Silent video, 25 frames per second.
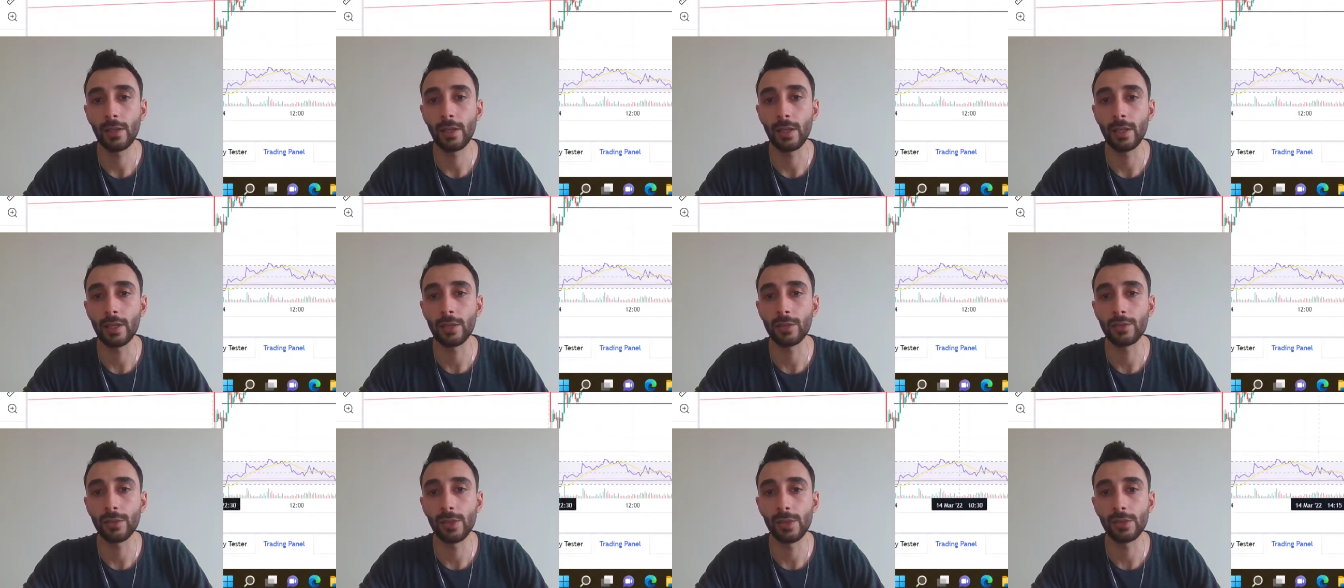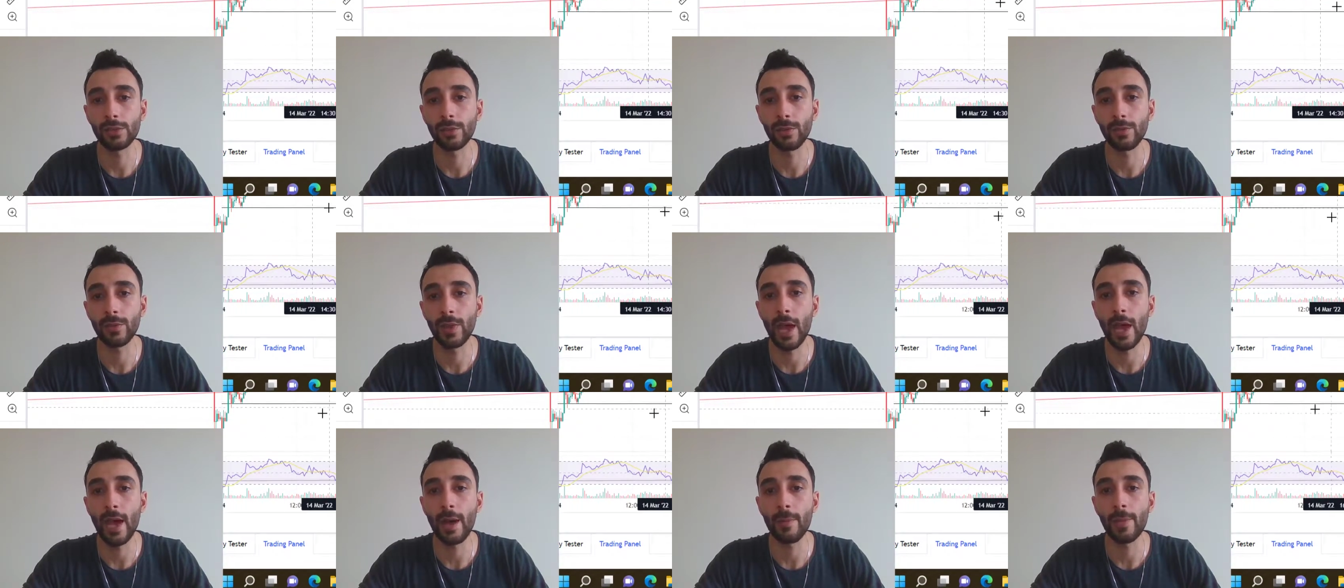interest of
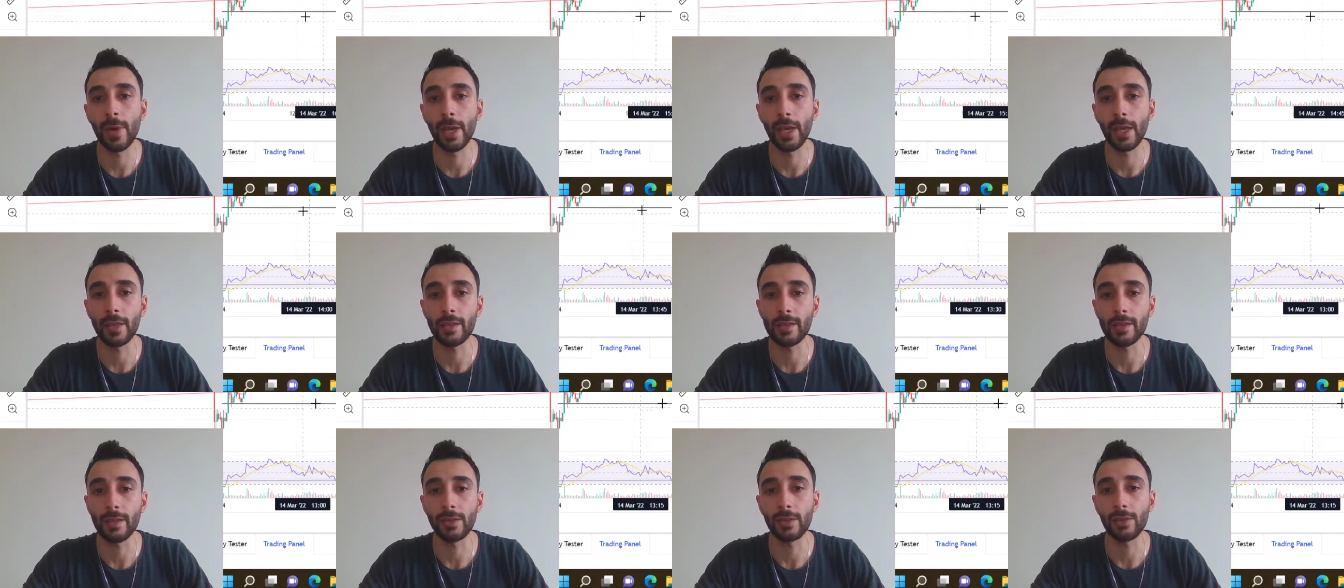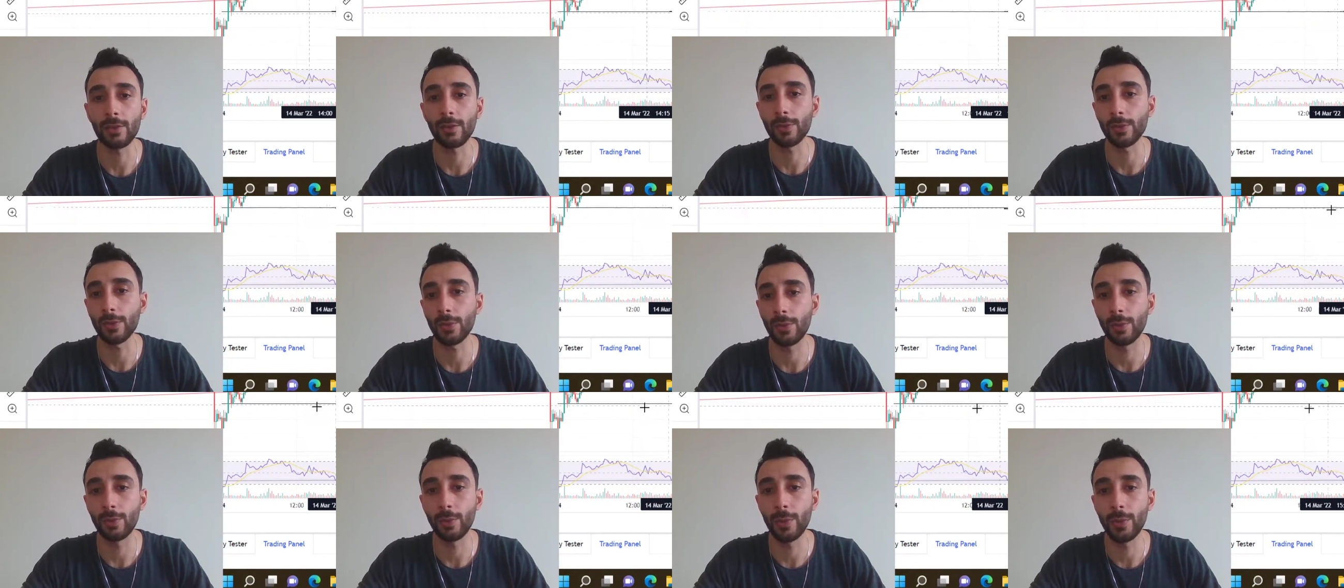the app, I can set it at
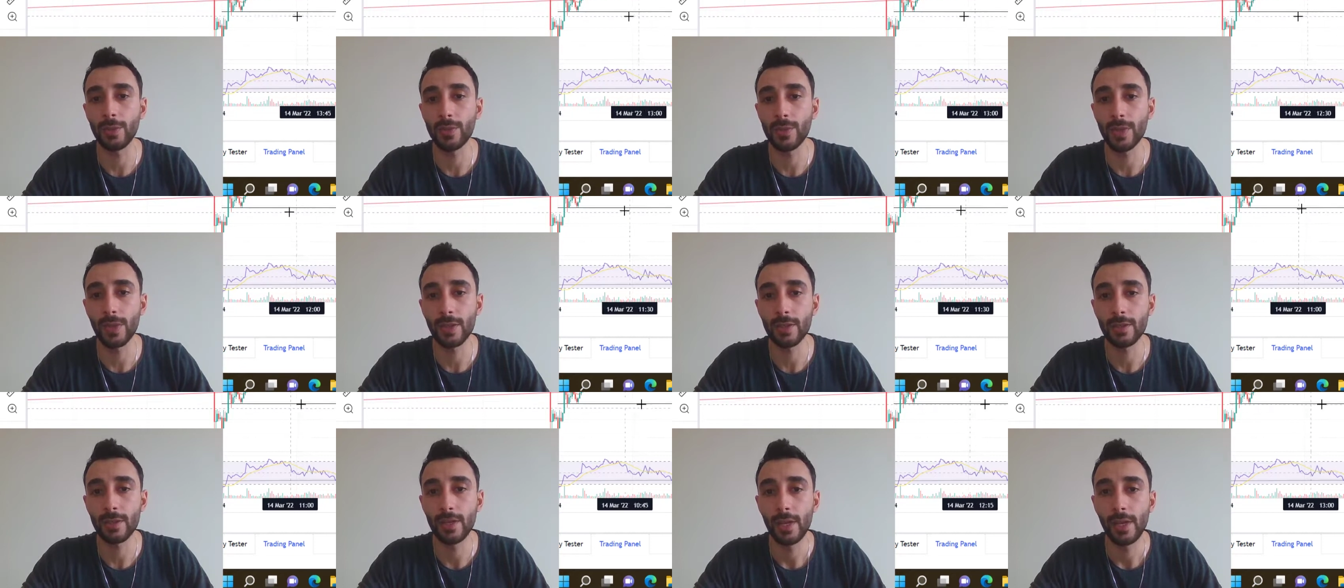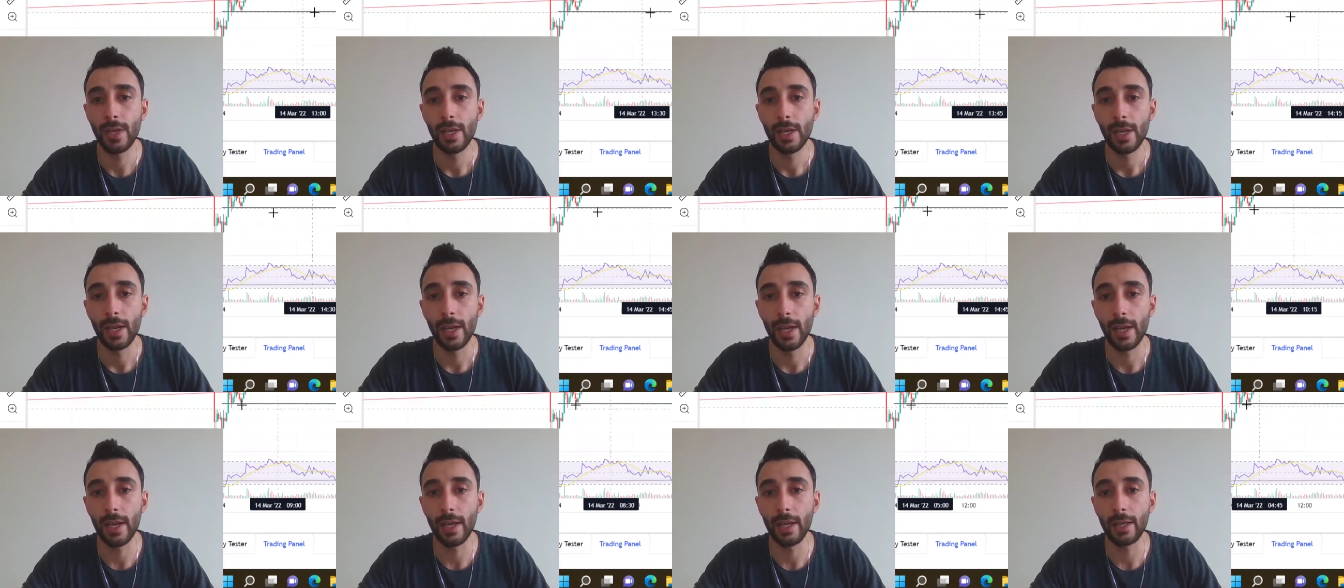0.6,
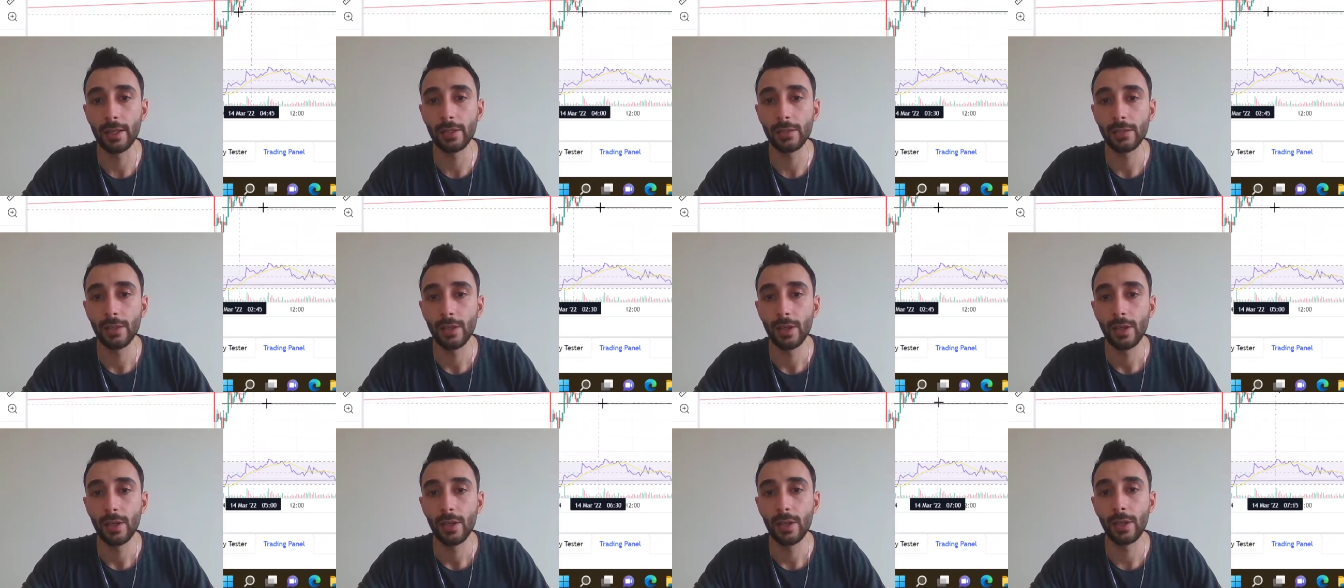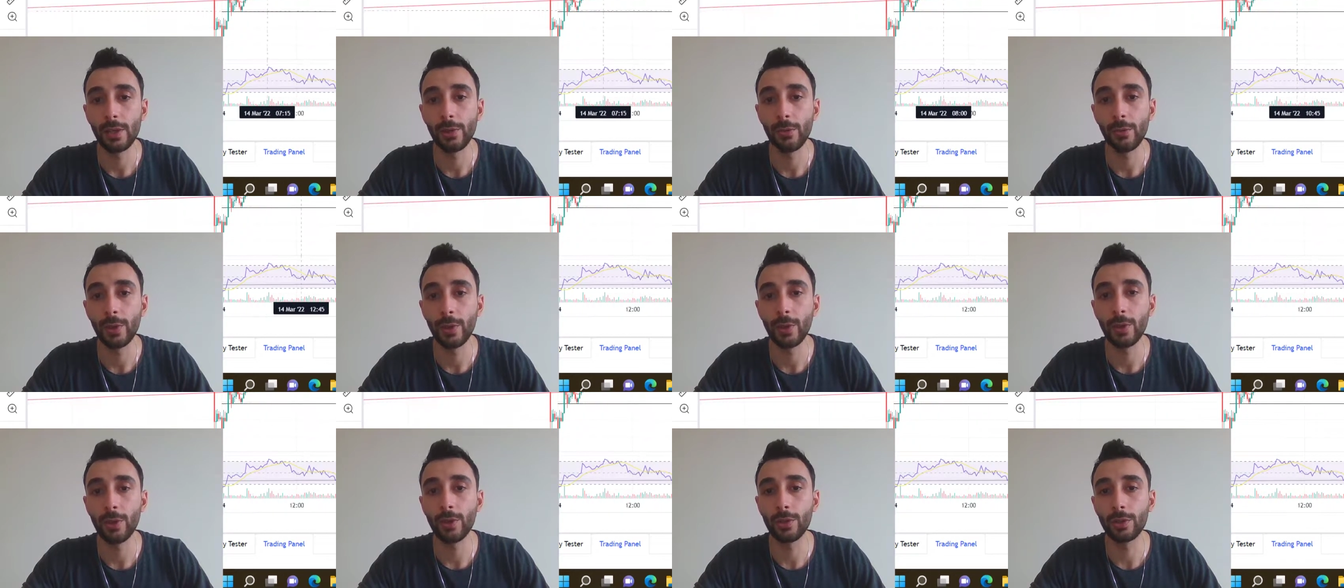and here
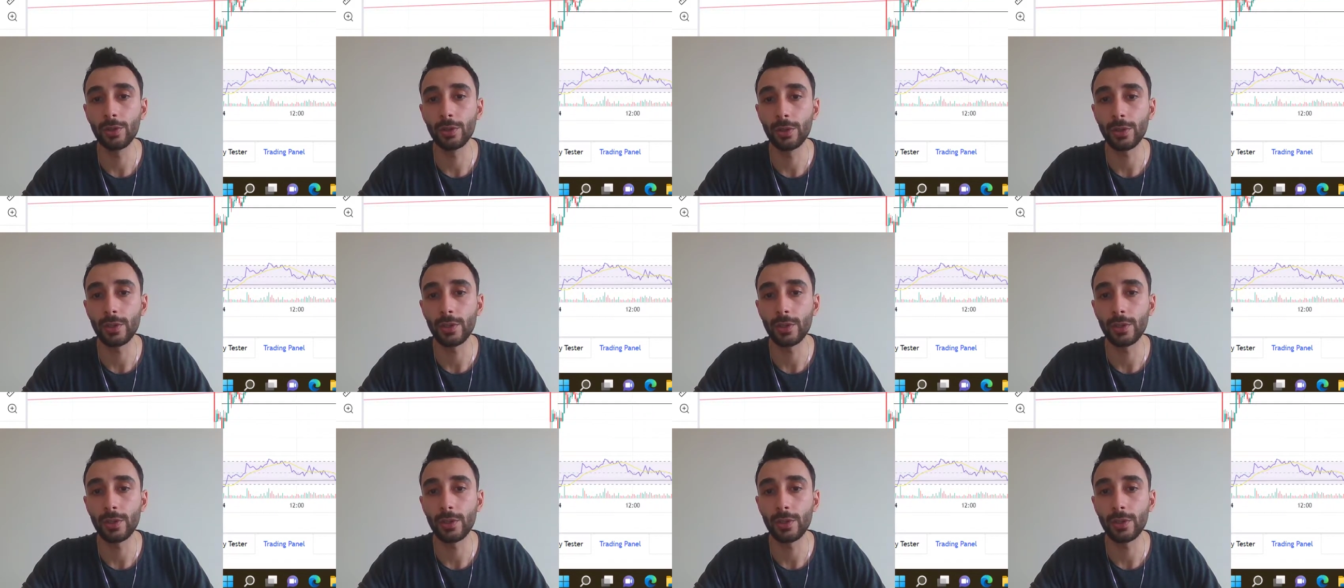we go.